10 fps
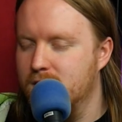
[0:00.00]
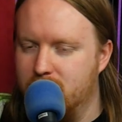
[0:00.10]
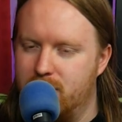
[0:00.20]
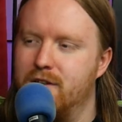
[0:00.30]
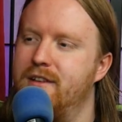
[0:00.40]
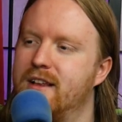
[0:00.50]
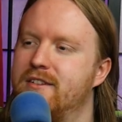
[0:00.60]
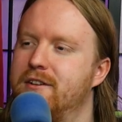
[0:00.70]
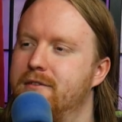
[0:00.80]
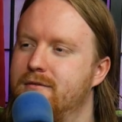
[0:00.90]
Literally,
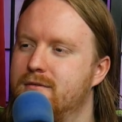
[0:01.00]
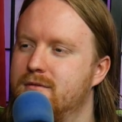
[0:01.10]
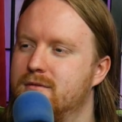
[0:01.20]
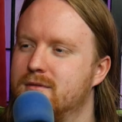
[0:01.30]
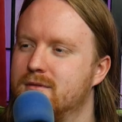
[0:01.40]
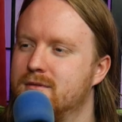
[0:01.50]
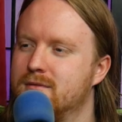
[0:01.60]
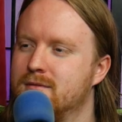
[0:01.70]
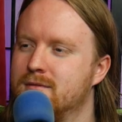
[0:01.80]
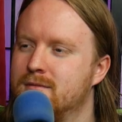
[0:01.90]
that's it.
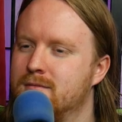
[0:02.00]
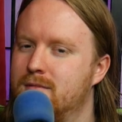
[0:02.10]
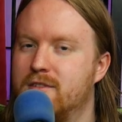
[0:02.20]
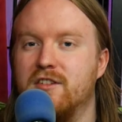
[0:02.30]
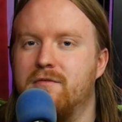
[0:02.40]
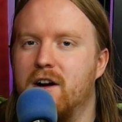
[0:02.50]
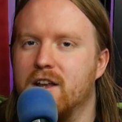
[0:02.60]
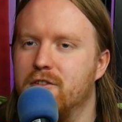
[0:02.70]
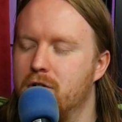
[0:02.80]
Just fucking